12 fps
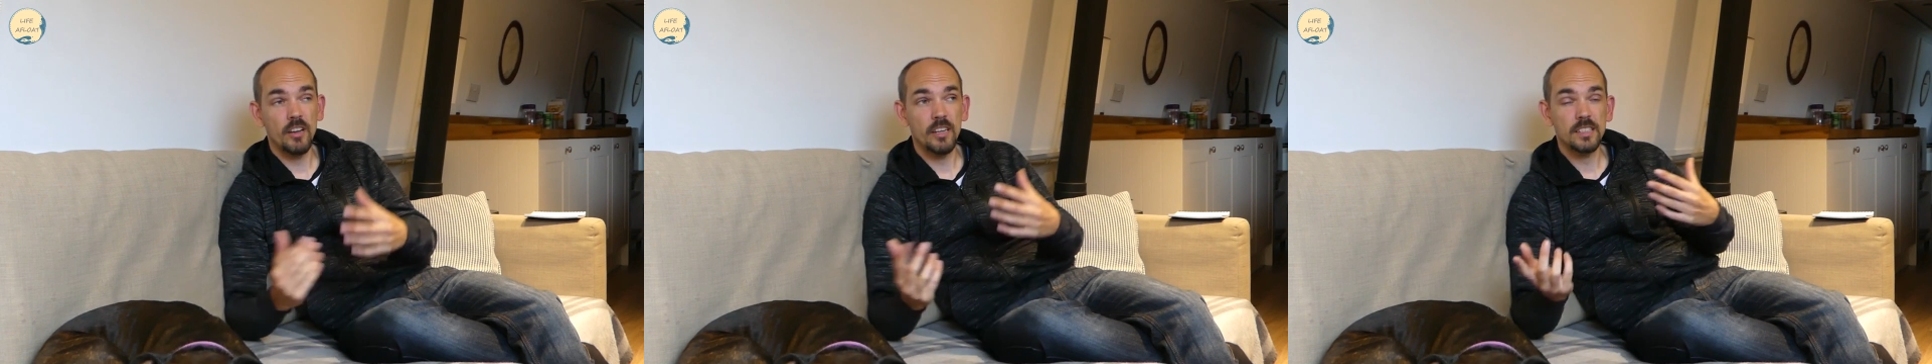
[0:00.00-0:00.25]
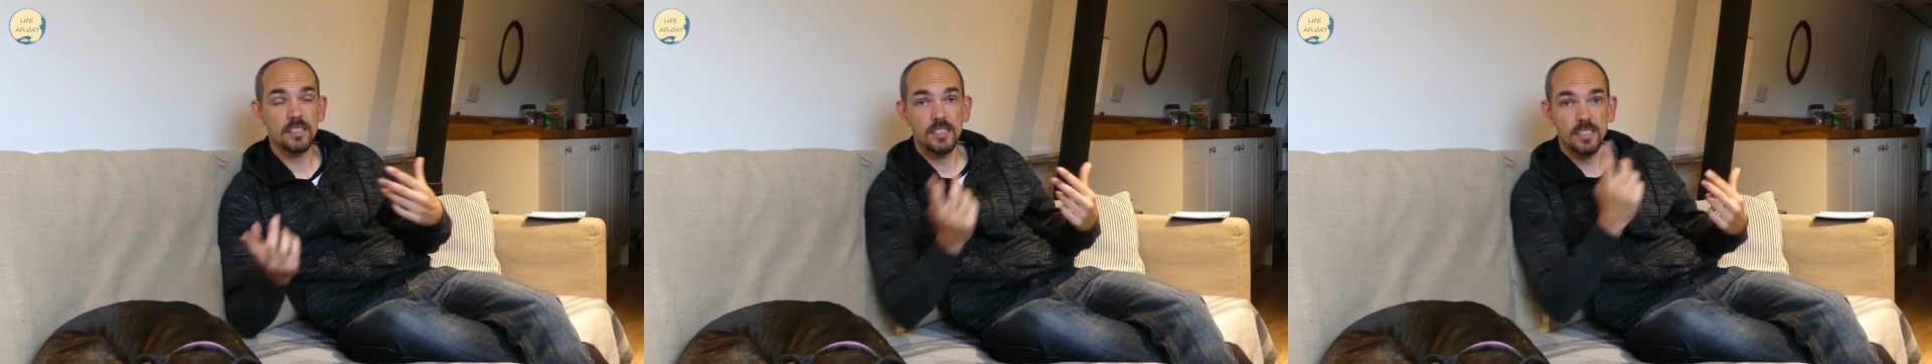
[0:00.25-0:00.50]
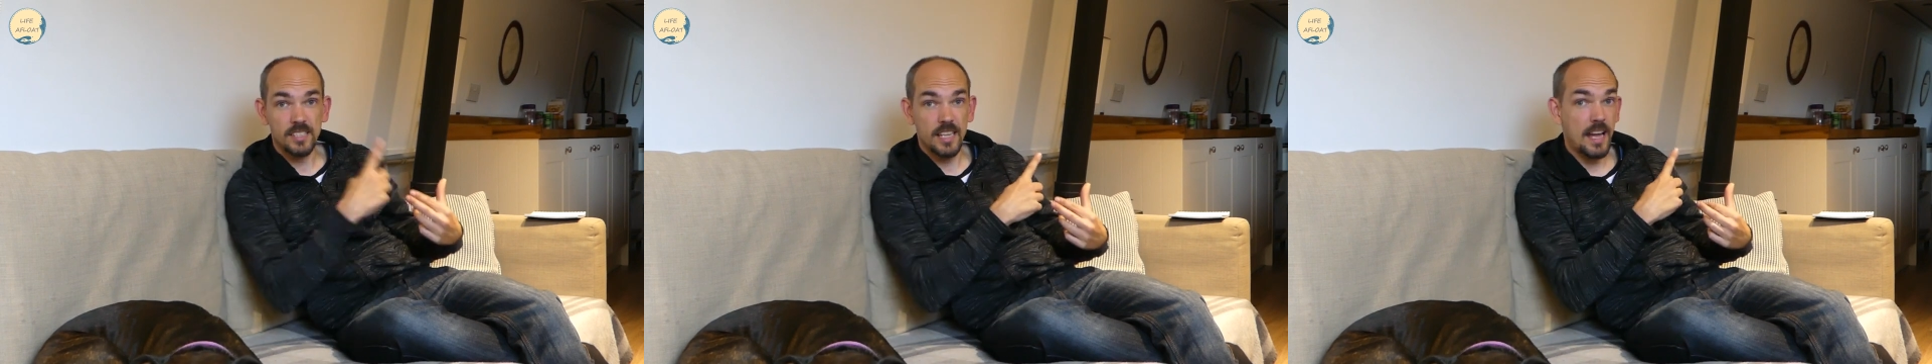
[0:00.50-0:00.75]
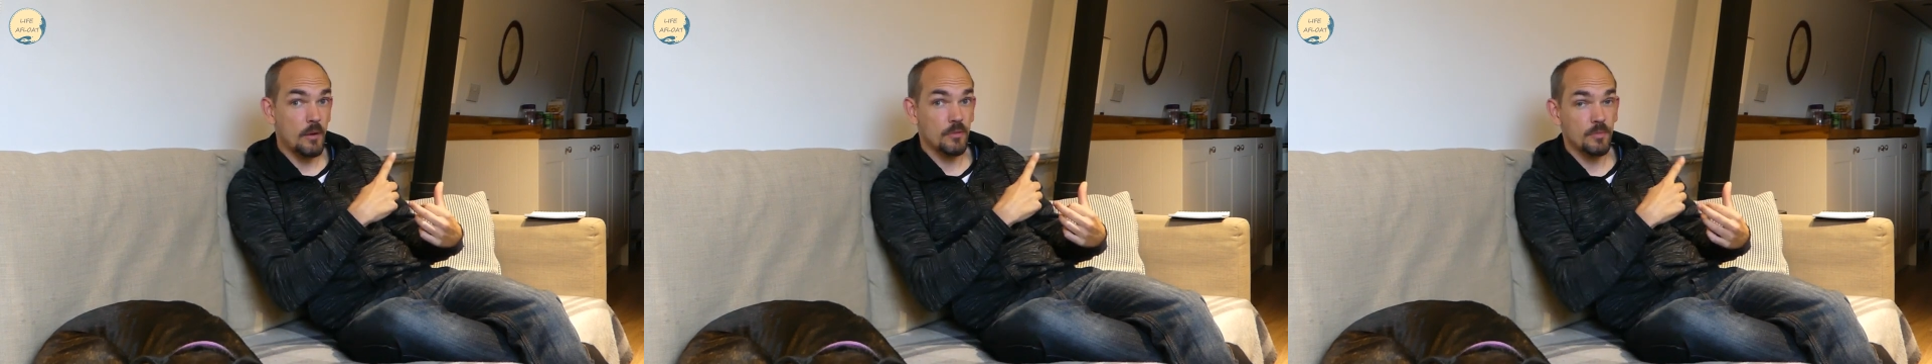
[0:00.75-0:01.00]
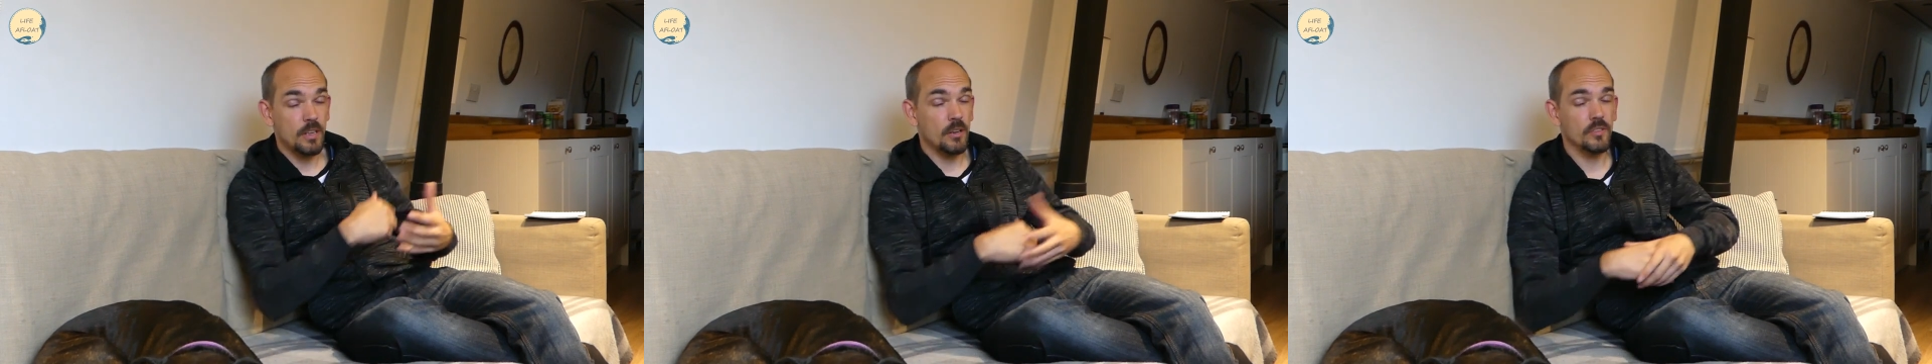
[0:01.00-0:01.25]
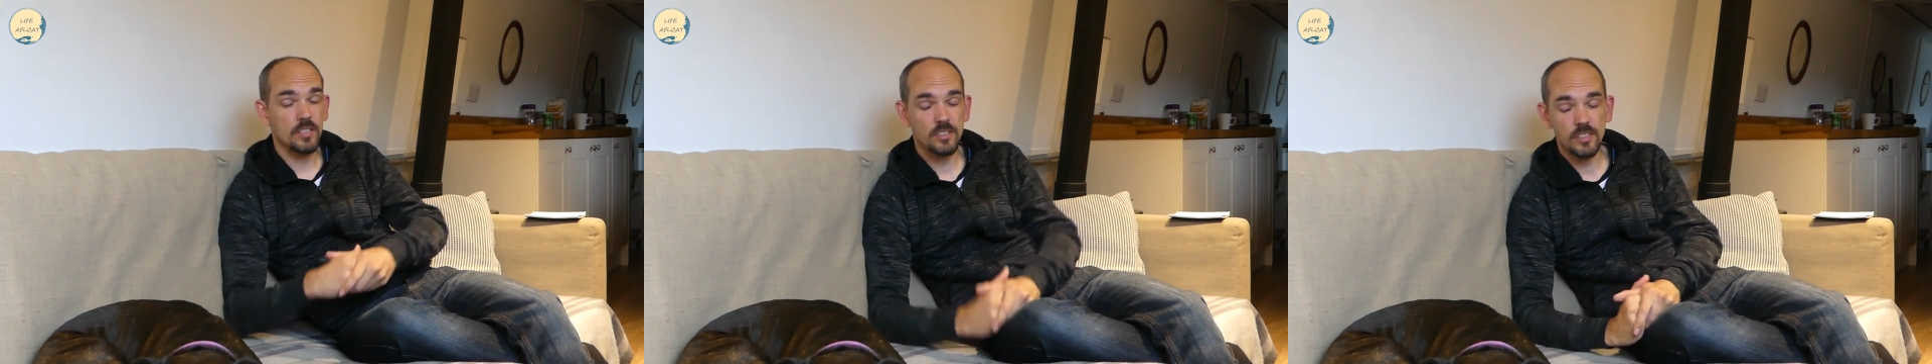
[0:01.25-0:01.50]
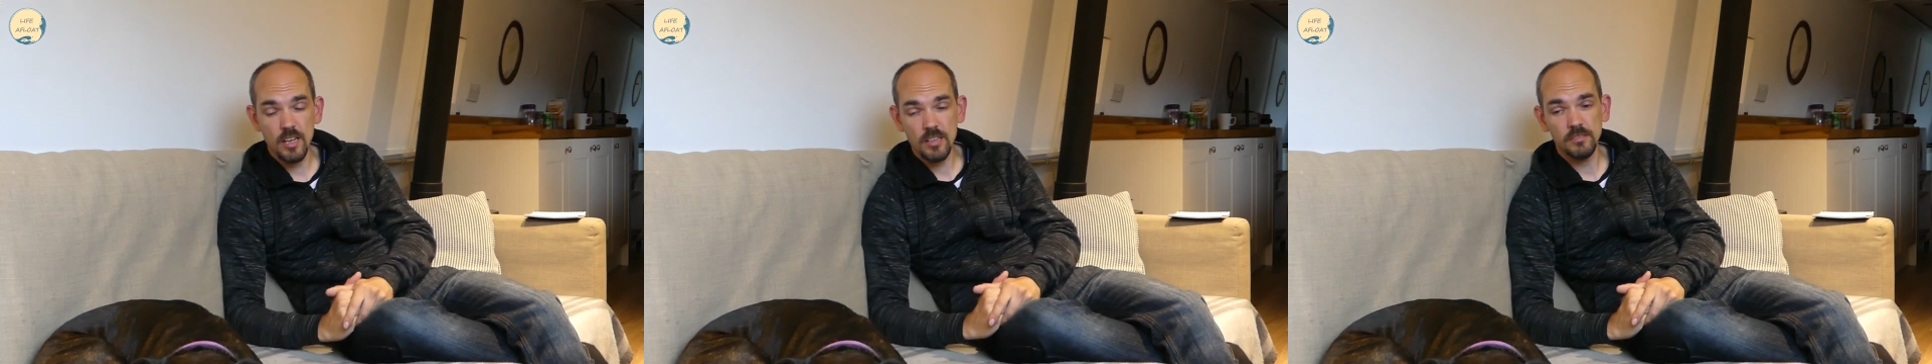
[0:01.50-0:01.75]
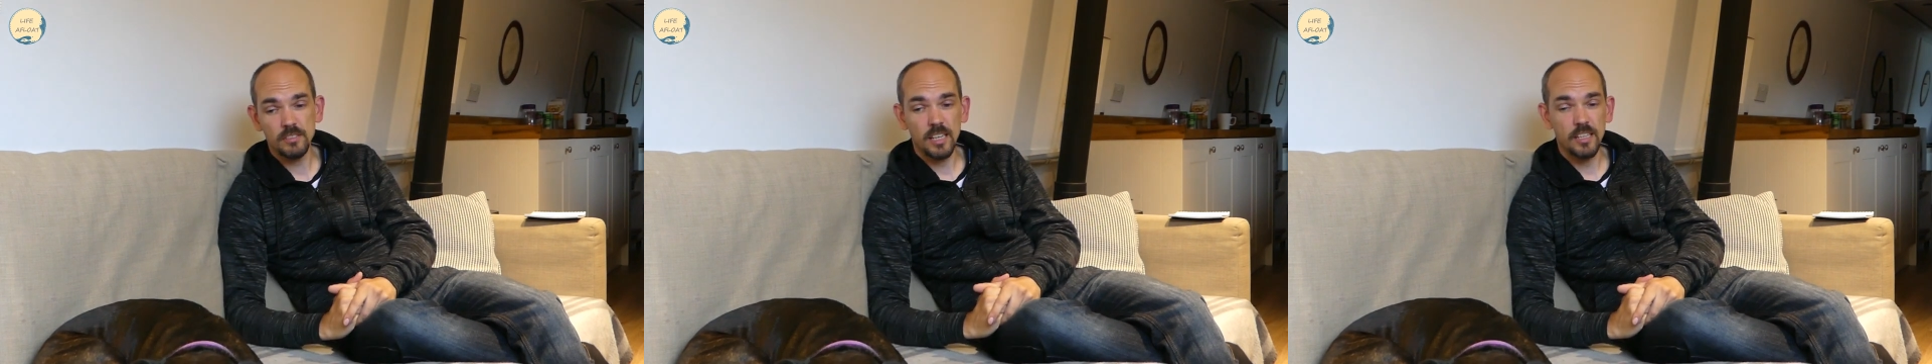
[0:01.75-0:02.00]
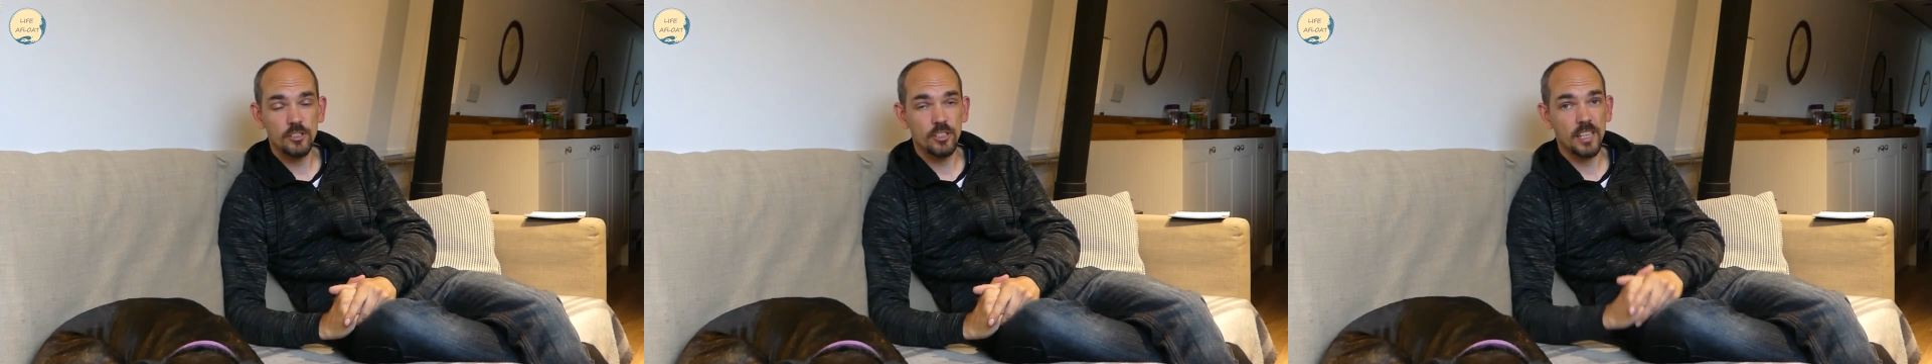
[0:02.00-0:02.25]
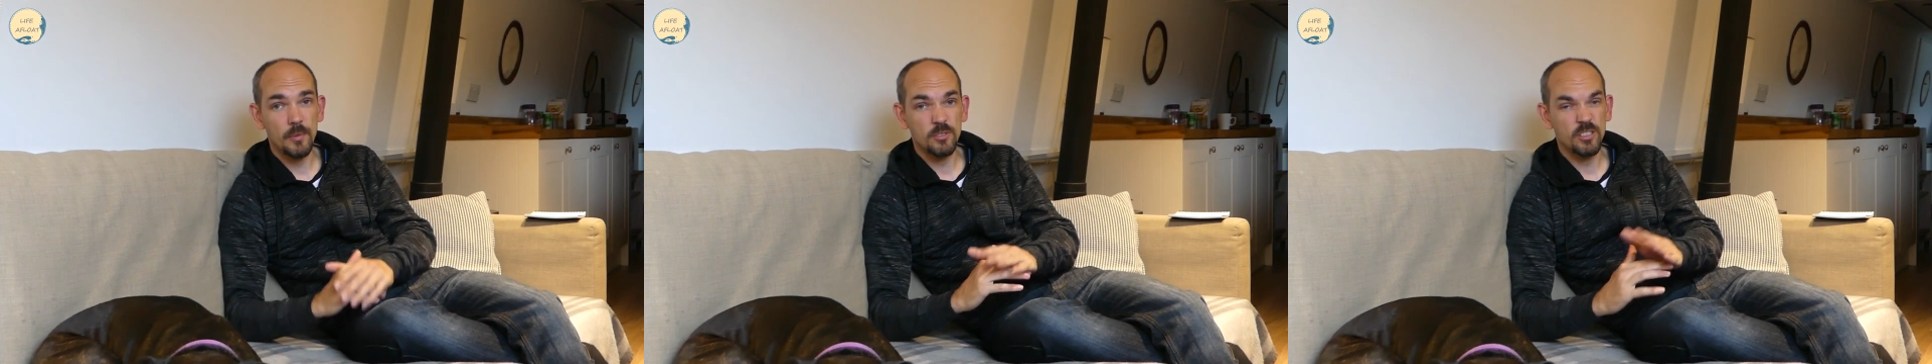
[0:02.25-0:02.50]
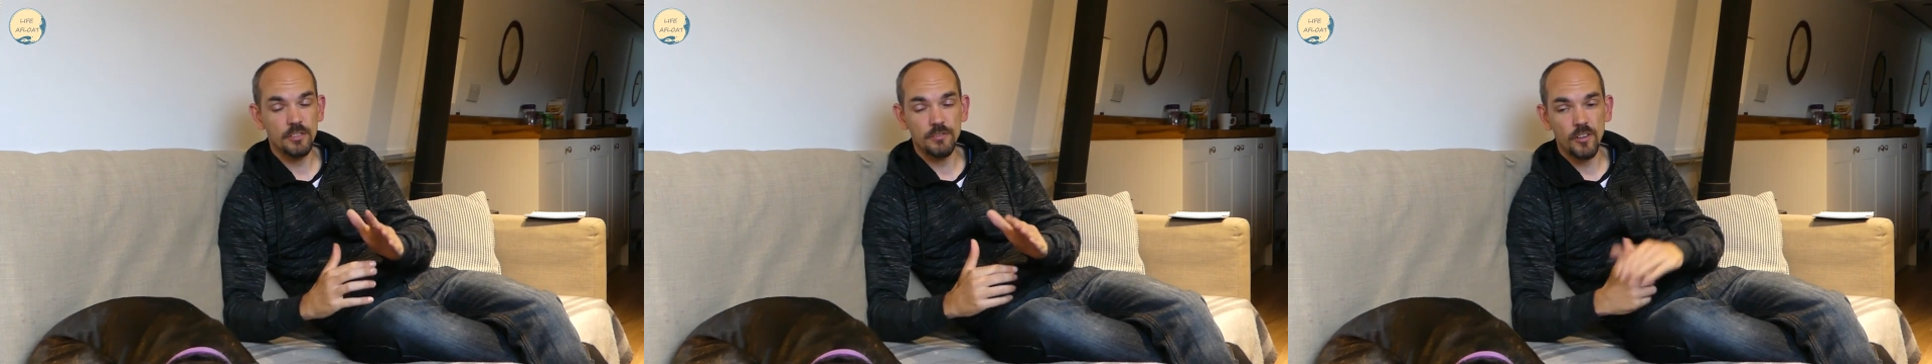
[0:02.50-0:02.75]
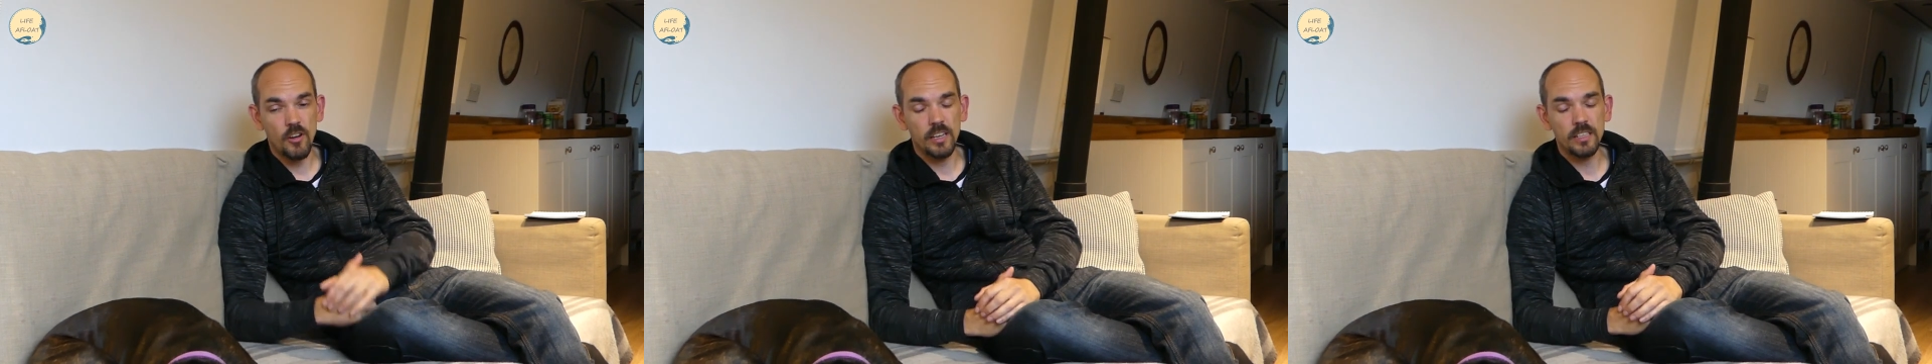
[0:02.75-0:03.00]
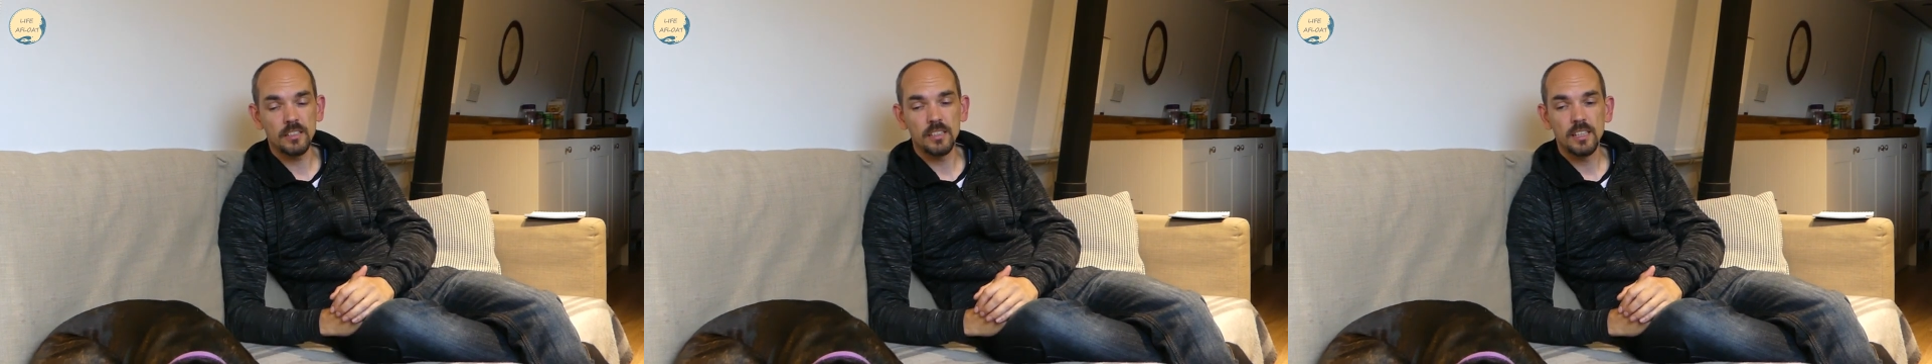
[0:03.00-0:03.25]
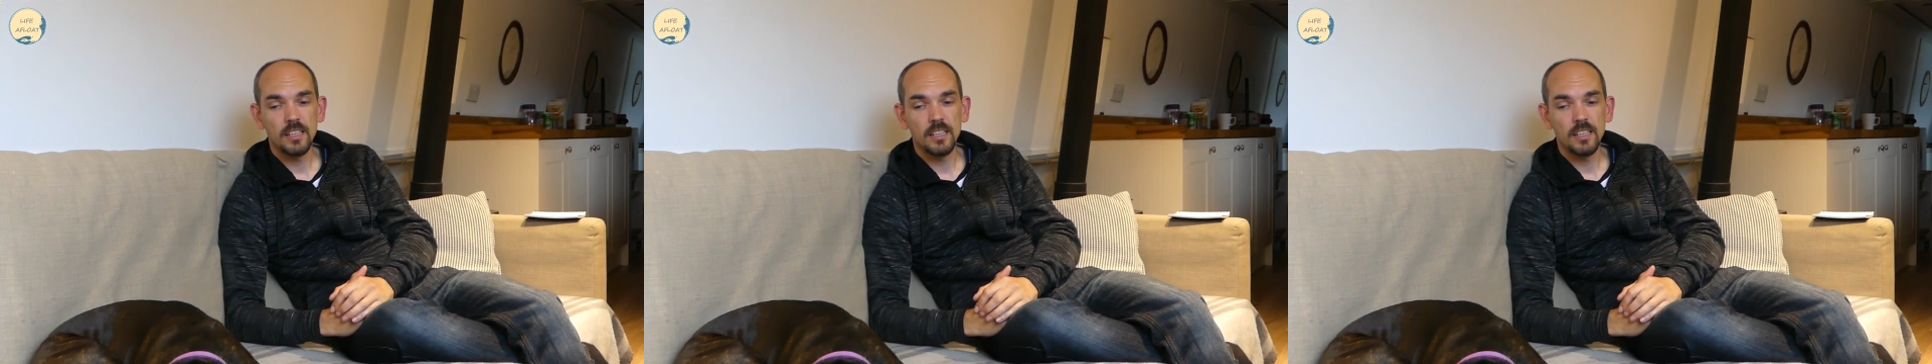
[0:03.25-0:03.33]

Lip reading: likes to sit out with me on the stern, and she's absolutely fine.